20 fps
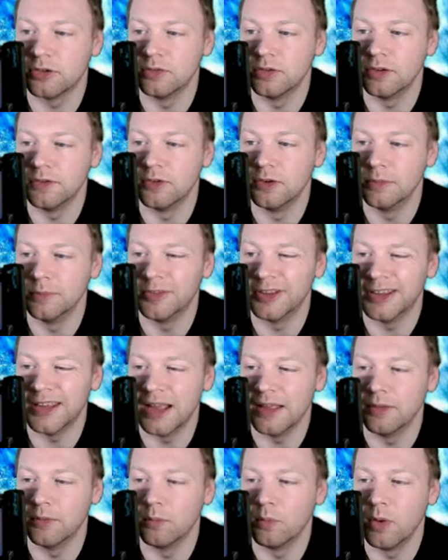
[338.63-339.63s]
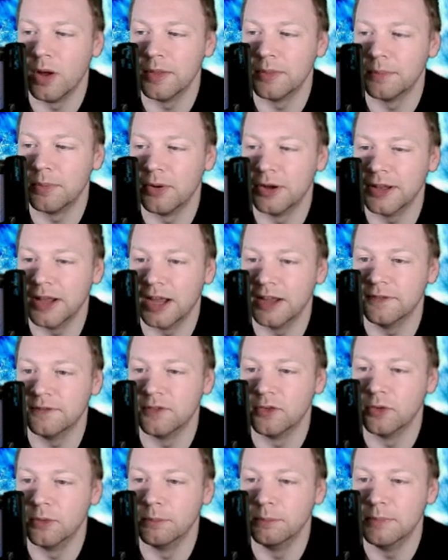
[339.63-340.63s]
reform to get
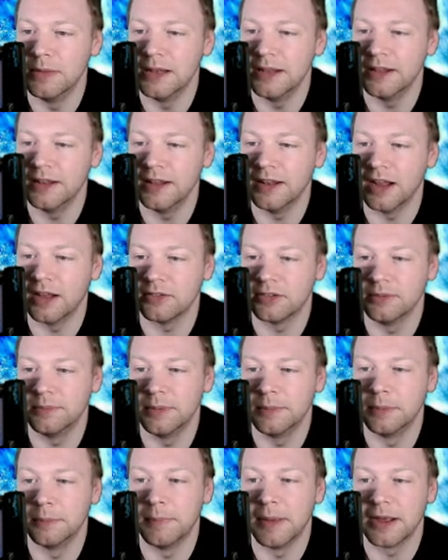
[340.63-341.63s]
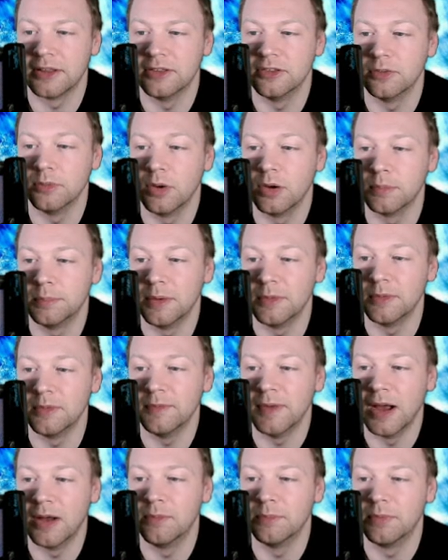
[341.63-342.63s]
1.84 million inactive people back into work, but
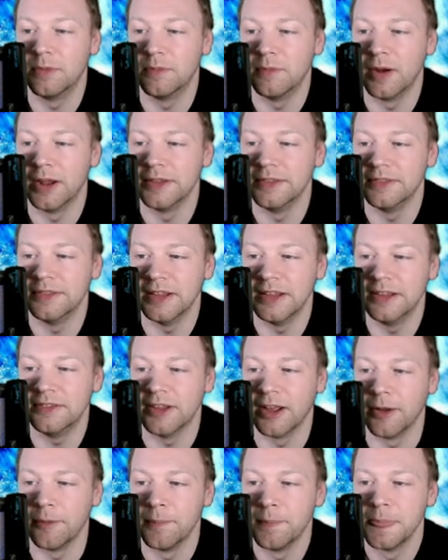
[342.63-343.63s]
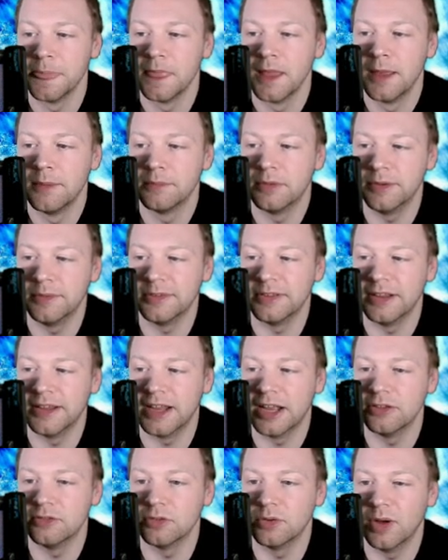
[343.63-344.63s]
without providing detail. Previously,
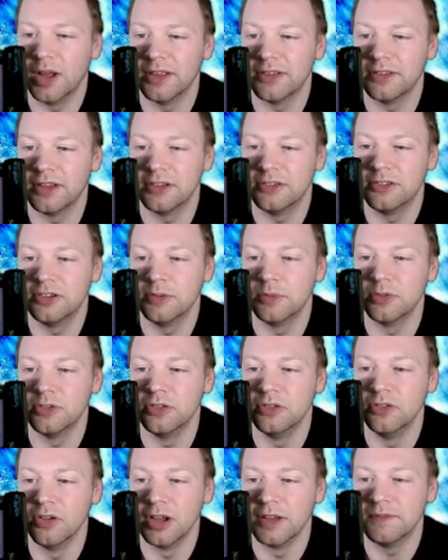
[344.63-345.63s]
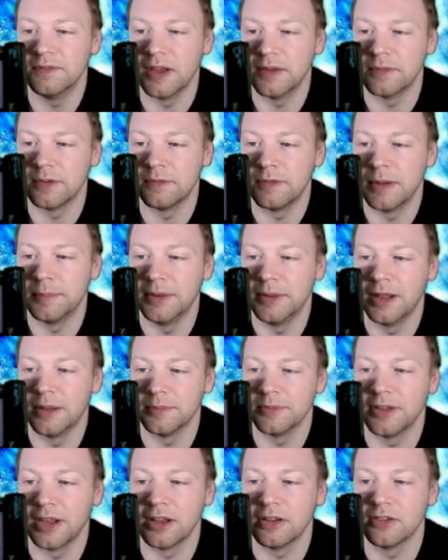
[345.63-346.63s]
Kendall has said she was not in favour of ramping up
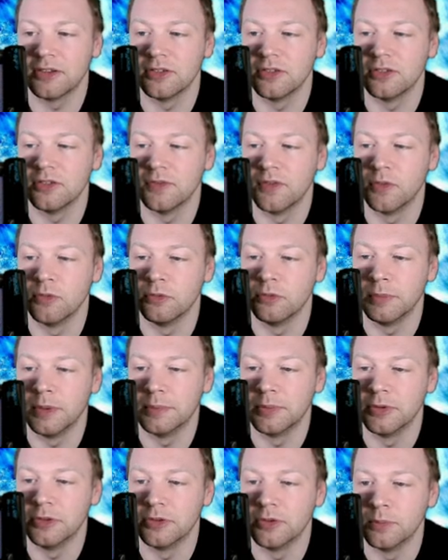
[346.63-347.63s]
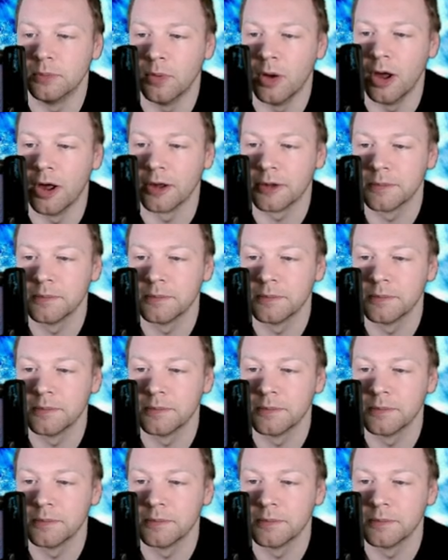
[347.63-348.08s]
sanctions to force people into work.